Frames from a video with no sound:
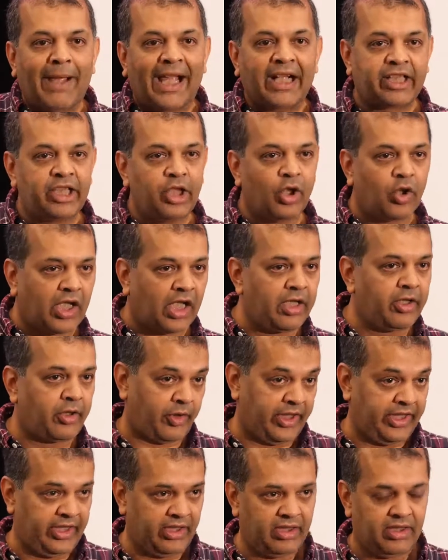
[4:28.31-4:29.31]
back to your
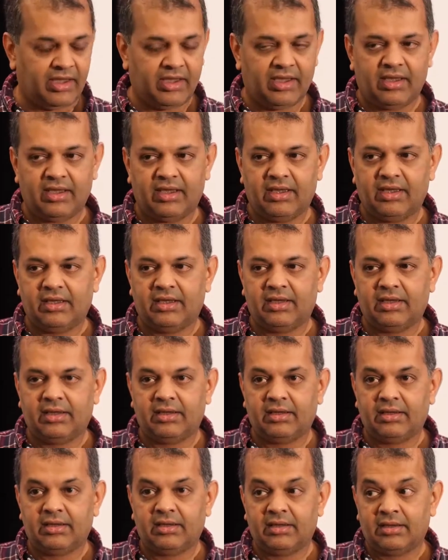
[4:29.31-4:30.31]
country?"
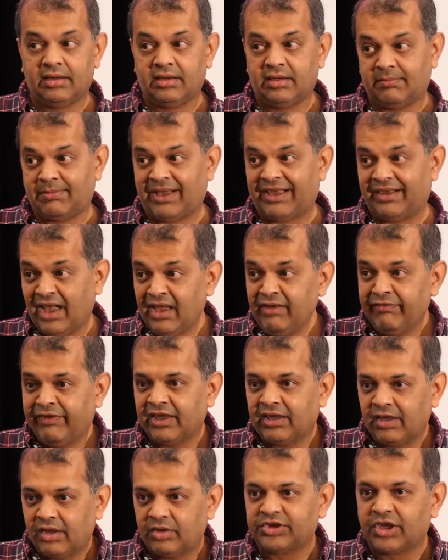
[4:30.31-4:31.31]
And my
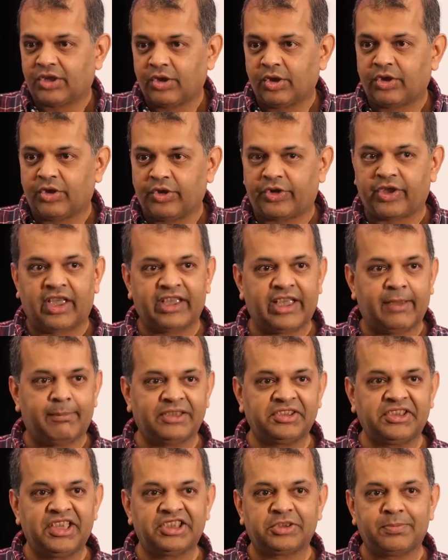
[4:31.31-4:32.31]
grandfather, who's a good Gujarati
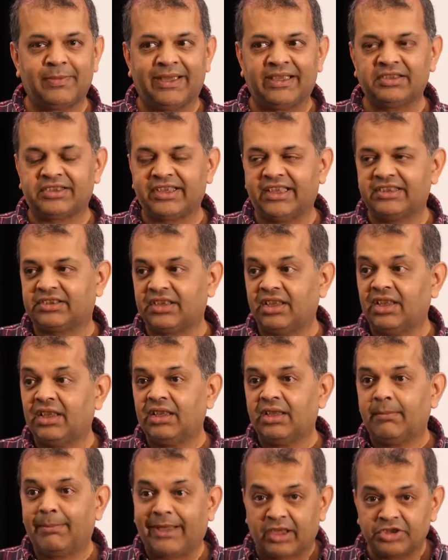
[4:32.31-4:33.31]
businessman, says,
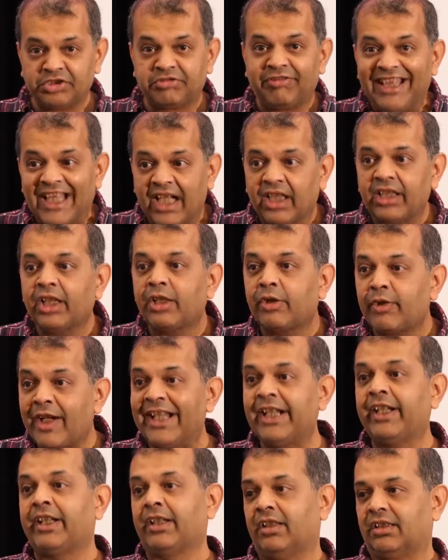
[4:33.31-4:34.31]
"Because we are the
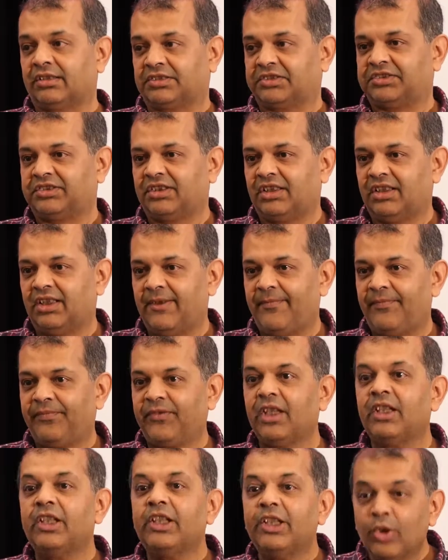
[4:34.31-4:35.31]
creditors.
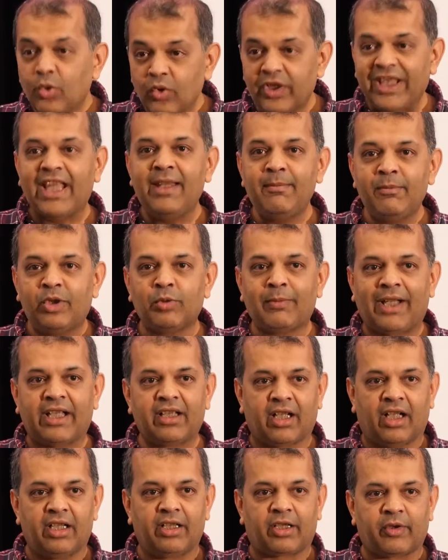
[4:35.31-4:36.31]
You came to my
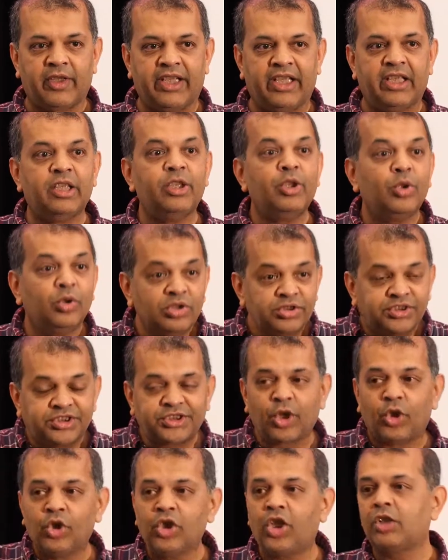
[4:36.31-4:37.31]
country, you
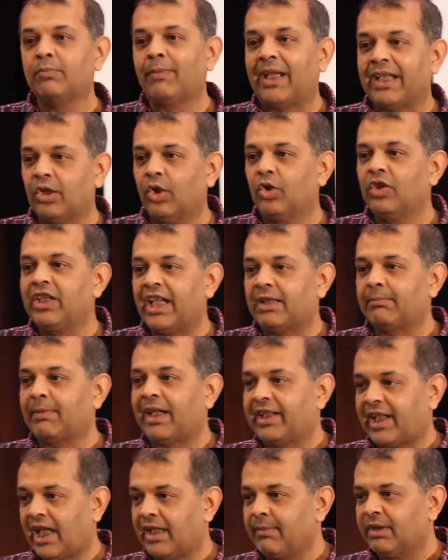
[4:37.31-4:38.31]
stole all my gold and
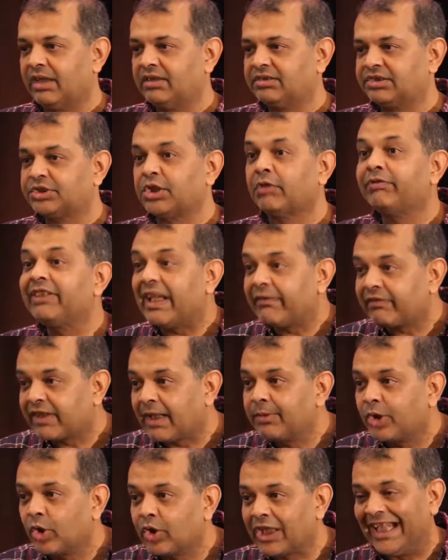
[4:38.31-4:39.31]
my diamonds, so we have
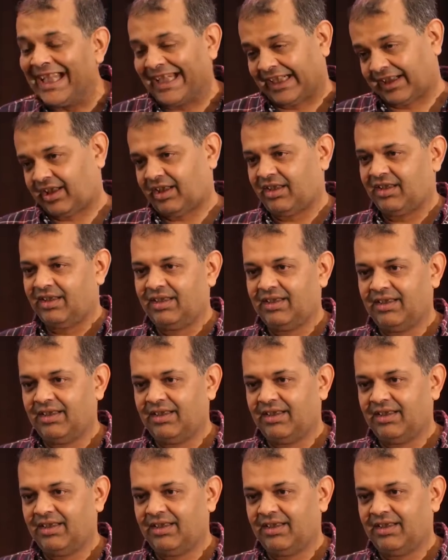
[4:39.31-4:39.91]
come to collect."